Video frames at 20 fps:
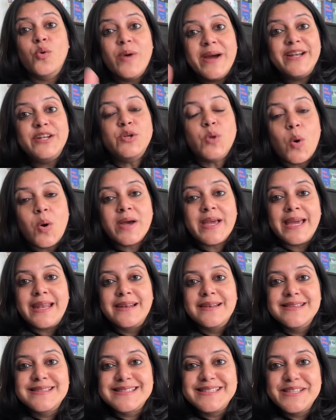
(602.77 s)
and talk
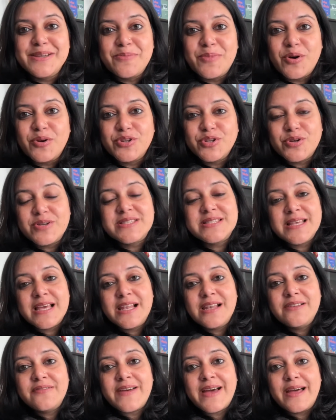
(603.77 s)
endlessly about
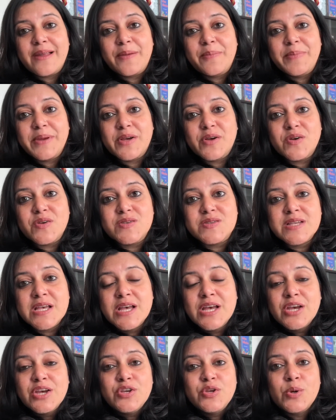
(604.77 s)
yourself because
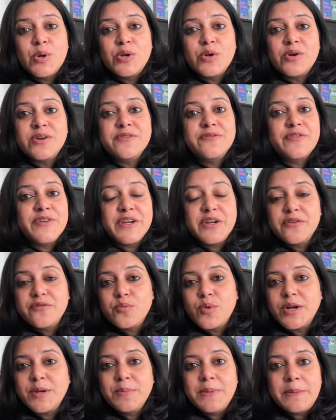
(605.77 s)
you're not afraid of
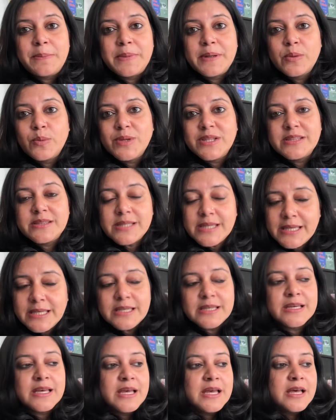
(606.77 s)
what people will
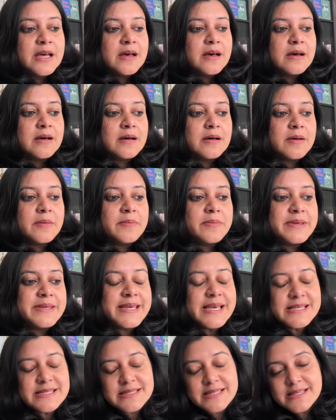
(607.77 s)
think.
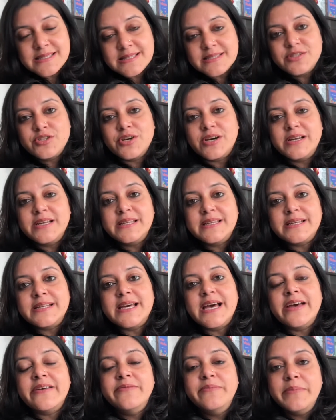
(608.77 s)
Yes, this is a journey that
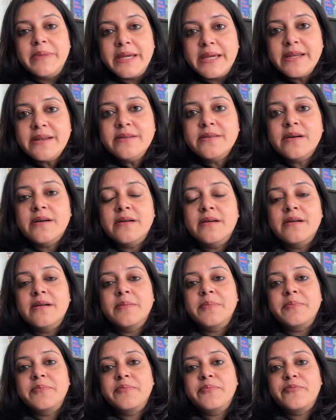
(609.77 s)
I have made.
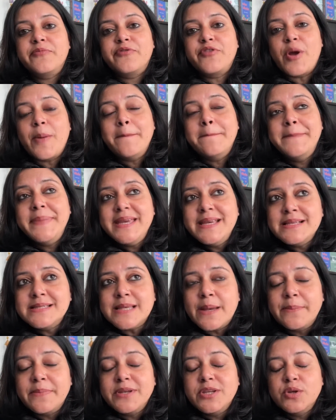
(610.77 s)
From being
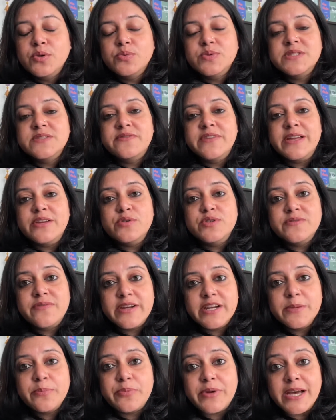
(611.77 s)
somebody who's
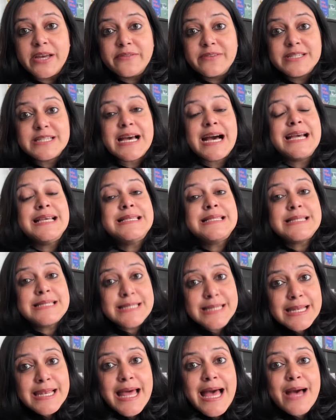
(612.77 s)
very private, I
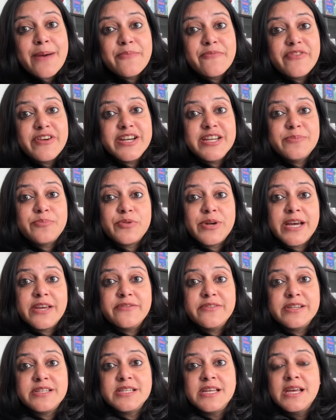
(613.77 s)
still am very
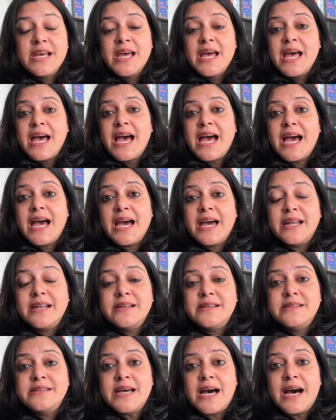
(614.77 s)
private,
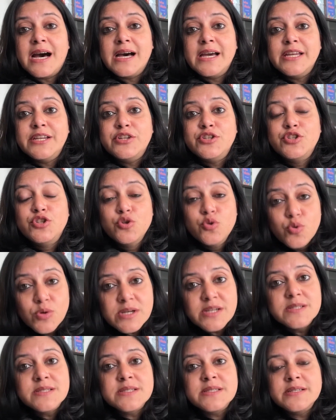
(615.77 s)
and I do
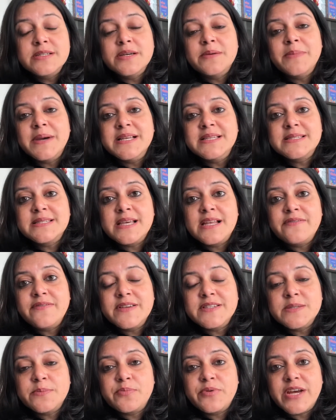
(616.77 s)
consider myself
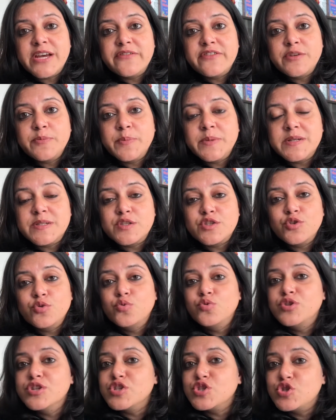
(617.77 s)
as a private person who
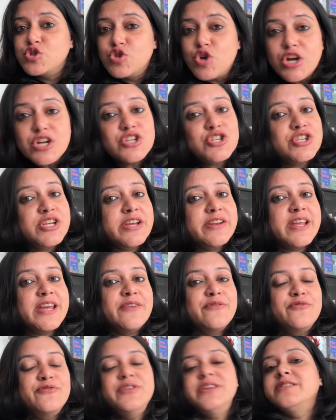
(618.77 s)
does not share
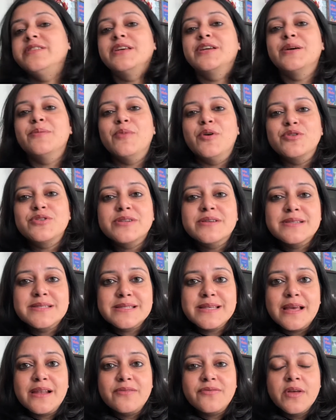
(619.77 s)
everything about
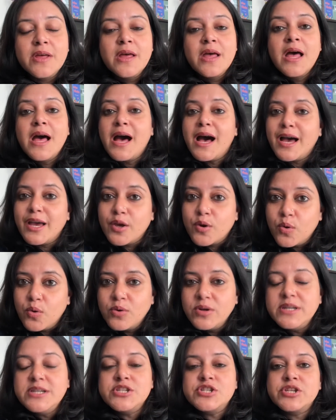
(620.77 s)
herself. I
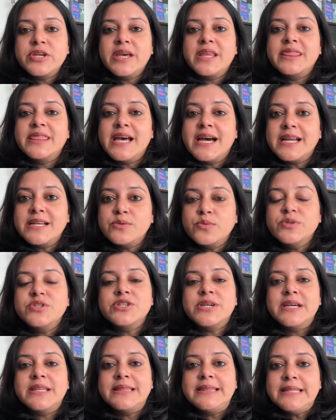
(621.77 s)
only share that which
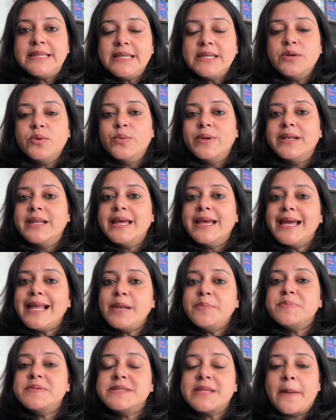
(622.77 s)
I think will
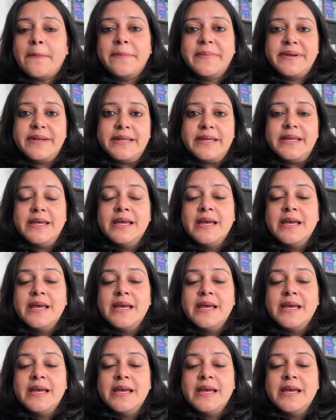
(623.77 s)
help somebody